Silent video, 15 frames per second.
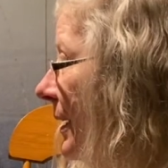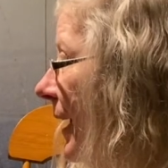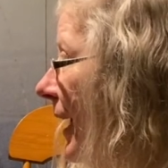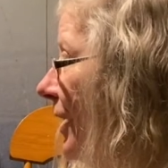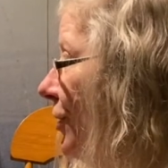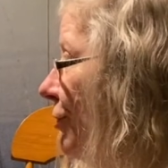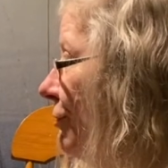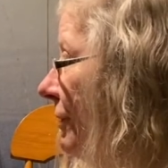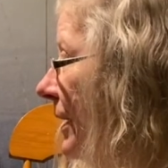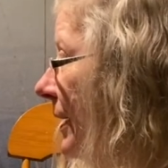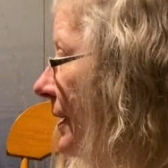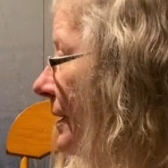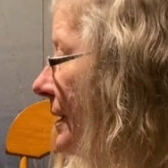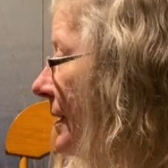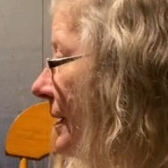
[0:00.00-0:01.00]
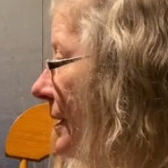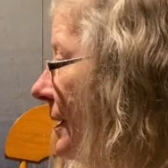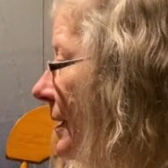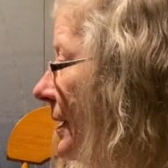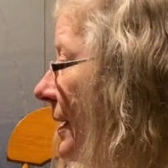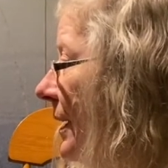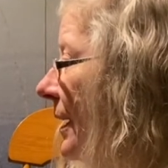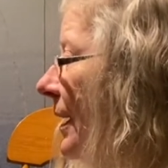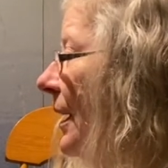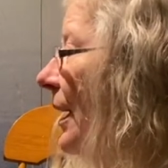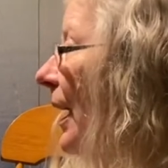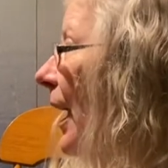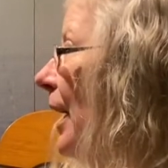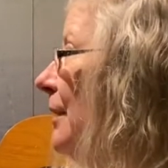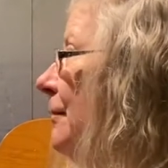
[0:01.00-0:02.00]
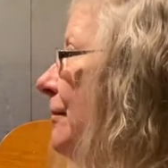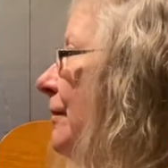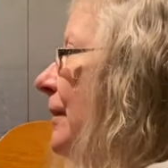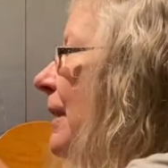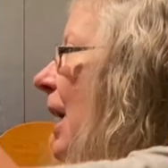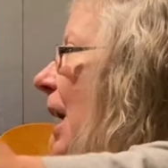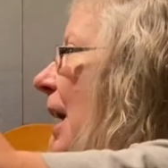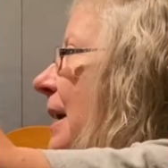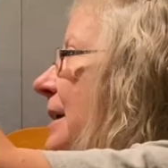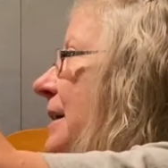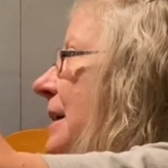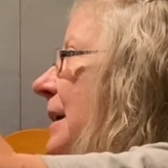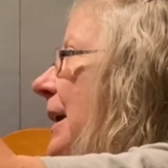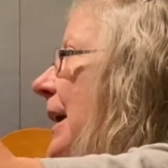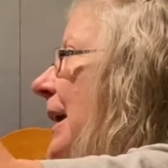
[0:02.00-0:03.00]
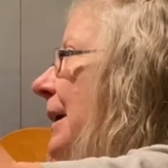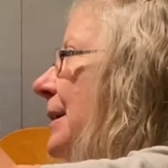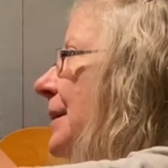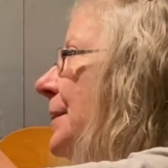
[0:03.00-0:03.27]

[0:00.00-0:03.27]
and drinks and flies again.